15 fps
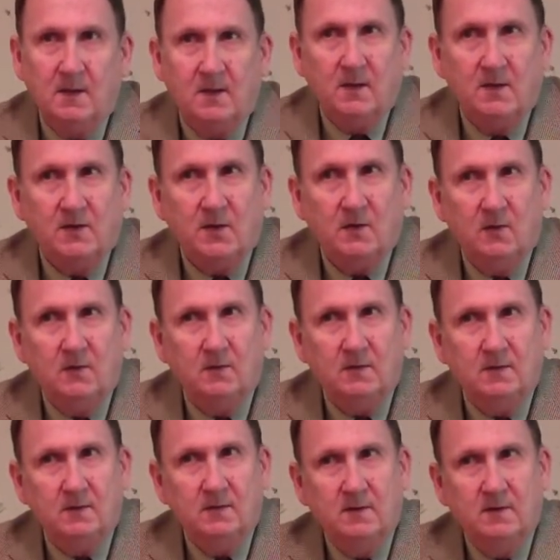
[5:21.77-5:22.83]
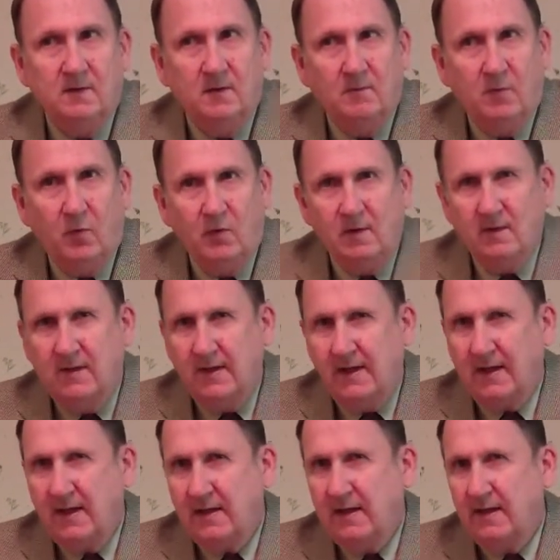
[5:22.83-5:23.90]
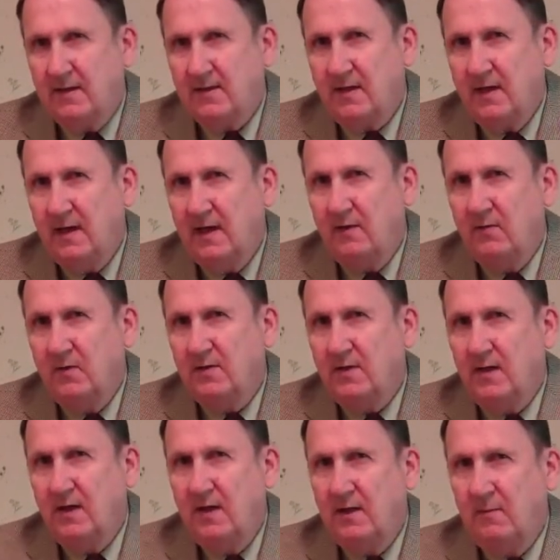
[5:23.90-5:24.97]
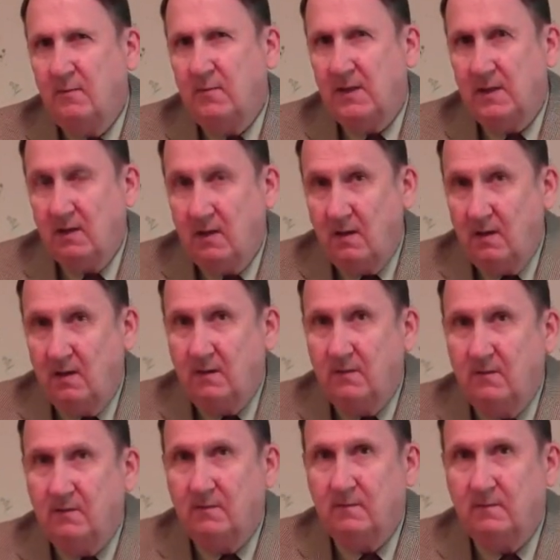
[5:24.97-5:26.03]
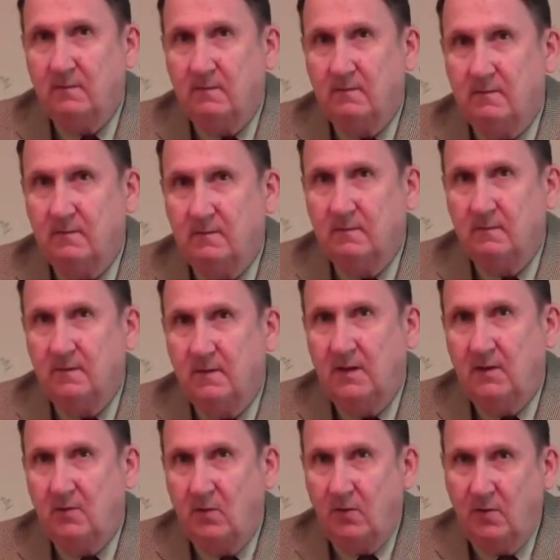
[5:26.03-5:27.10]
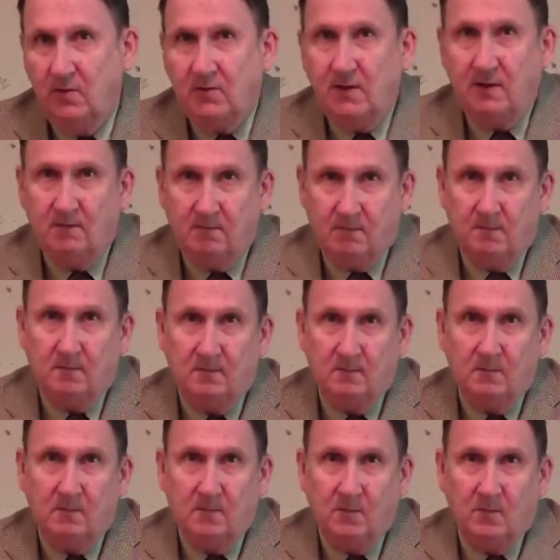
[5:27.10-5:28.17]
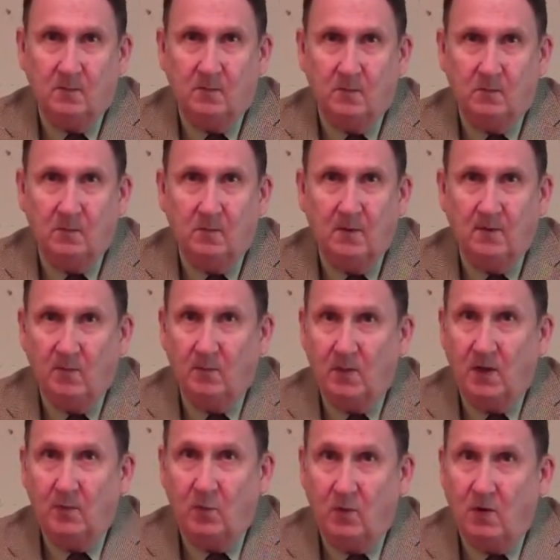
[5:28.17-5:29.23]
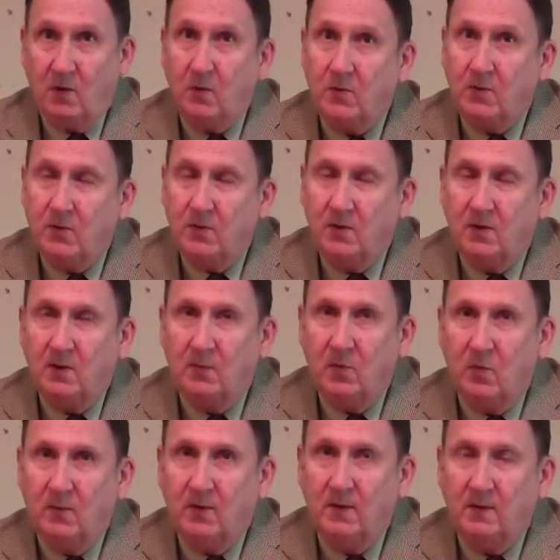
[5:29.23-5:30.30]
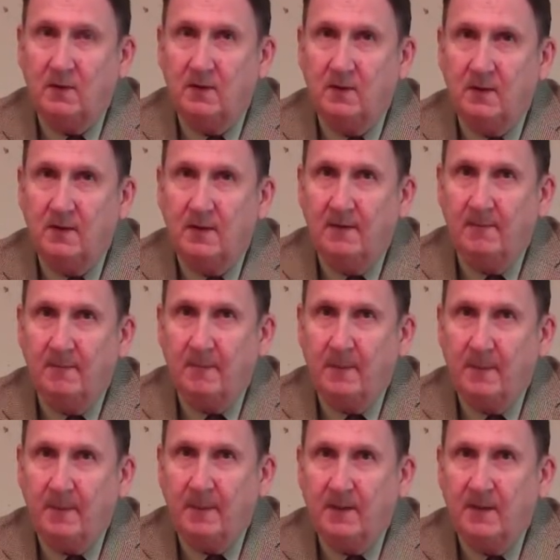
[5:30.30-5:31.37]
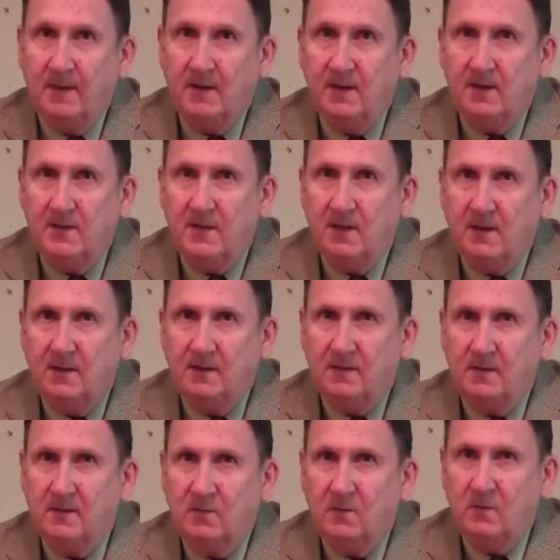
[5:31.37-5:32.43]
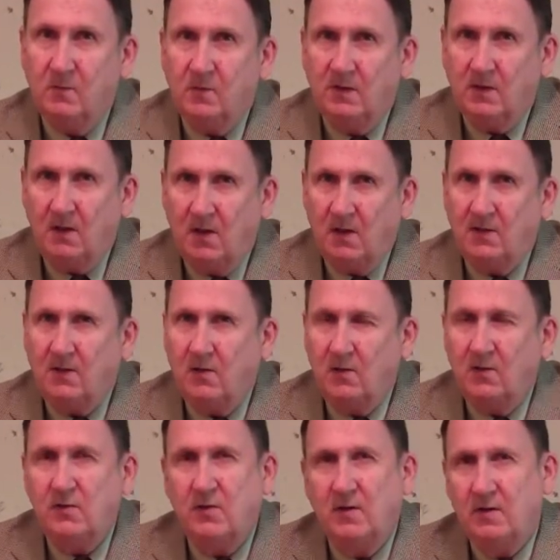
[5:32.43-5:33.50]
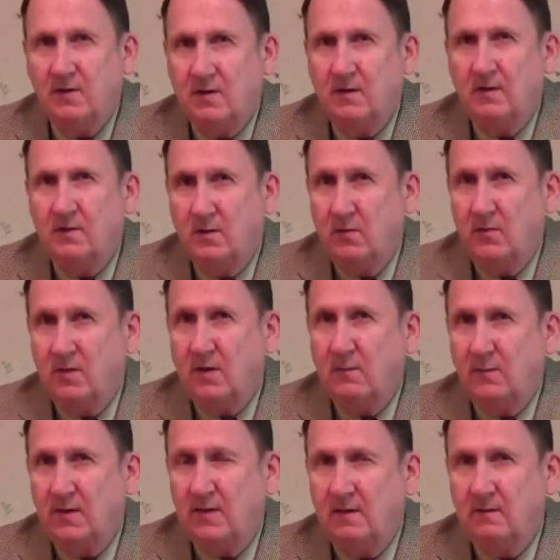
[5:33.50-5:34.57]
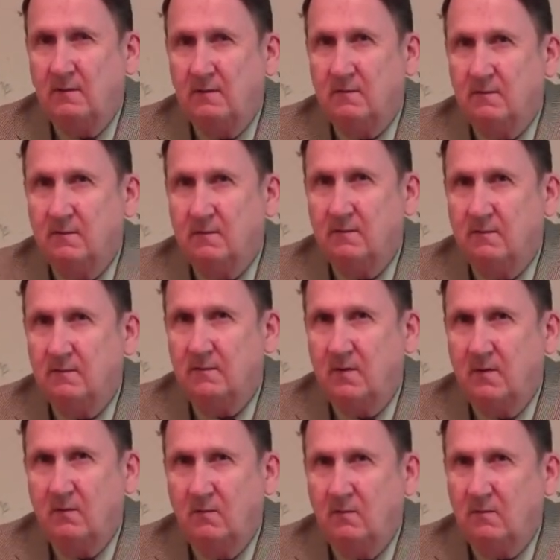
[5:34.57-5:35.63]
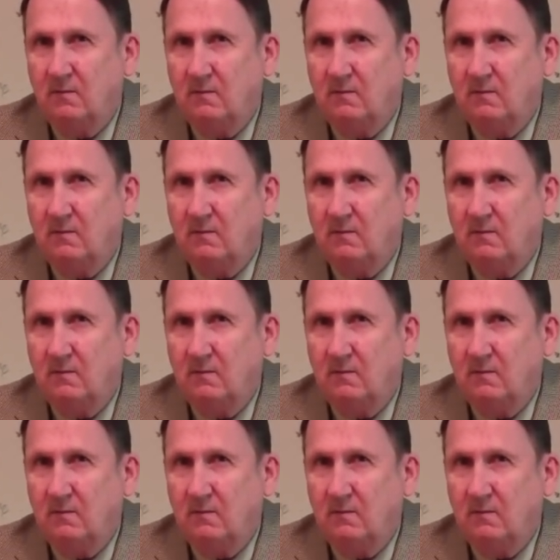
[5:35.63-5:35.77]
So the important thing I guess I have to say beyond introducing Reverend Bob Walker to you in a moment is that when God calls you to do something, don't